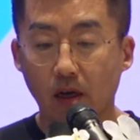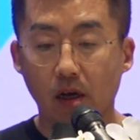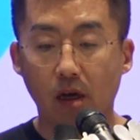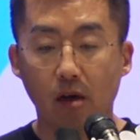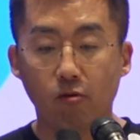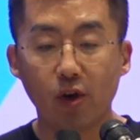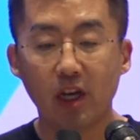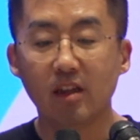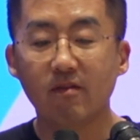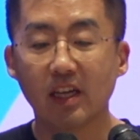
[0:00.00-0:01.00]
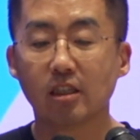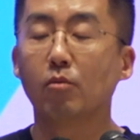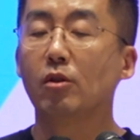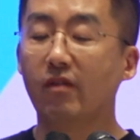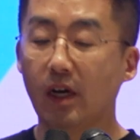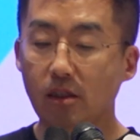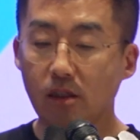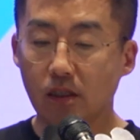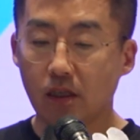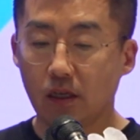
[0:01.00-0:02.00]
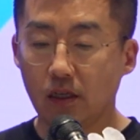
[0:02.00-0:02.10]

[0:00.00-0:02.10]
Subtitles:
reinvestable funds,